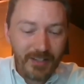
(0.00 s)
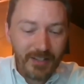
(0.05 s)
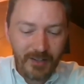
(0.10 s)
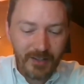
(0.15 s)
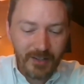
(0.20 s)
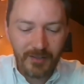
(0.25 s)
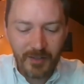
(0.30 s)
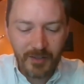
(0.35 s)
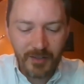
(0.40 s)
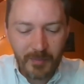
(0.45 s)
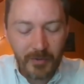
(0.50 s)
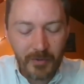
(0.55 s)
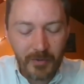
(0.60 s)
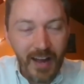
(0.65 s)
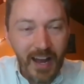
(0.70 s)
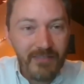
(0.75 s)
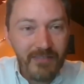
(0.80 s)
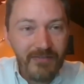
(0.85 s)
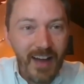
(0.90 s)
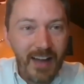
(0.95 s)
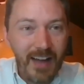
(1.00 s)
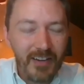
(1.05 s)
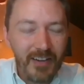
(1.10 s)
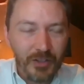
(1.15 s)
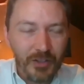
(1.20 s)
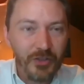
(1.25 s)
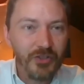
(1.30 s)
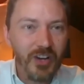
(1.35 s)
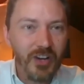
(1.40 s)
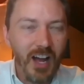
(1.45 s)
to, to provide five
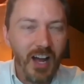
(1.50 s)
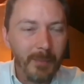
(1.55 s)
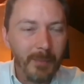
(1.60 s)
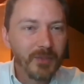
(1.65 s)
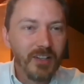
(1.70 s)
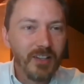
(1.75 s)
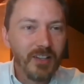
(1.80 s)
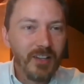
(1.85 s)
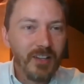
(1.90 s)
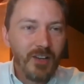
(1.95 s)
hundred jobs,